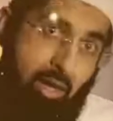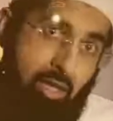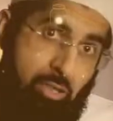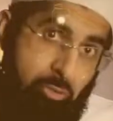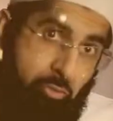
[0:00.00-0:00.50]

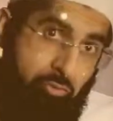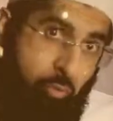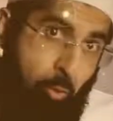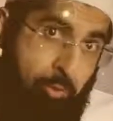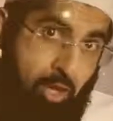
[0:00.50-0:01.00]
but to
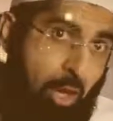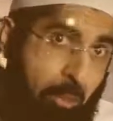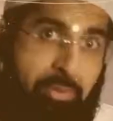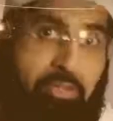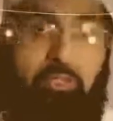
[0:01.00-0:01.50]
form
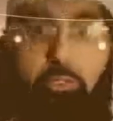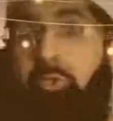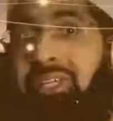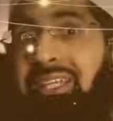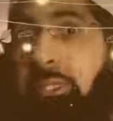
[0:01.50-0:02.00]
carbon
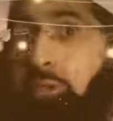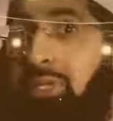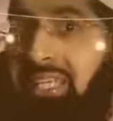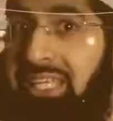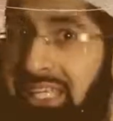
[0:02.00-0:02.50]
you need
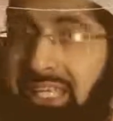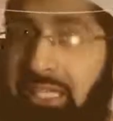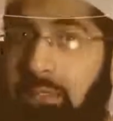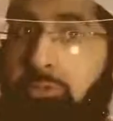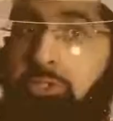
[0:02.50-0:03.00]
3
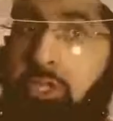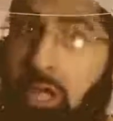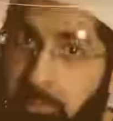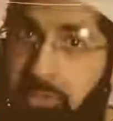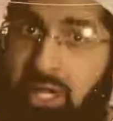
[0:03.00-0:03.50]
heliums to
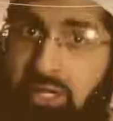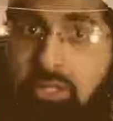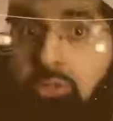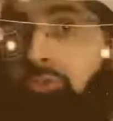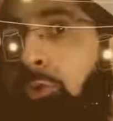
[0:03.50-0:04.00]
come
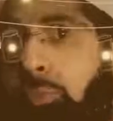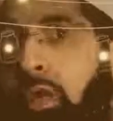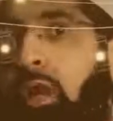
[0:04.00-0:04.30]
together to form